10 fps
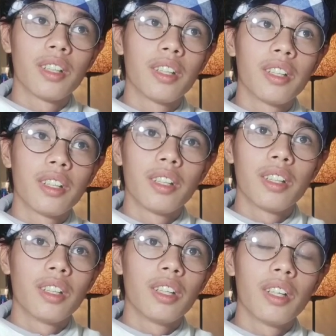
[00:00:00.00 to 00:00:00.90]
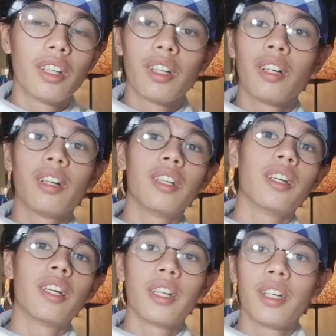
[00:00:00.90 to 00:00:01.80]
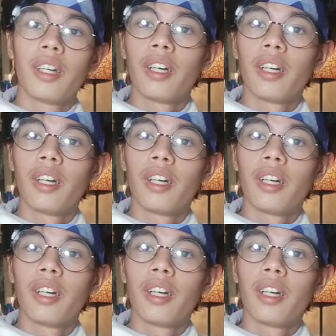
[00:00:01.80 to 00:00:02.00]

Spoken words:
(no one is talking)